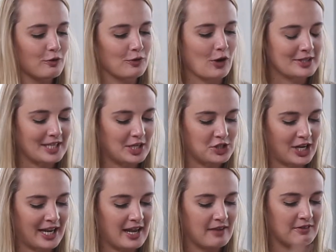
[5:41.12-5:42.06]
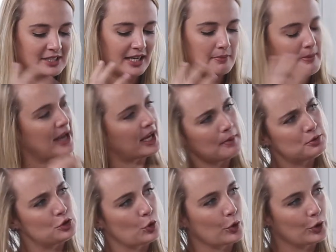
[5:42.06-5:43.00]
your fiance Jenna ever done a makeup
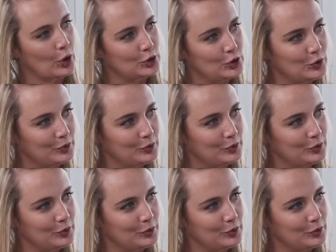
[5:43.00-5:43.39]
tutorial on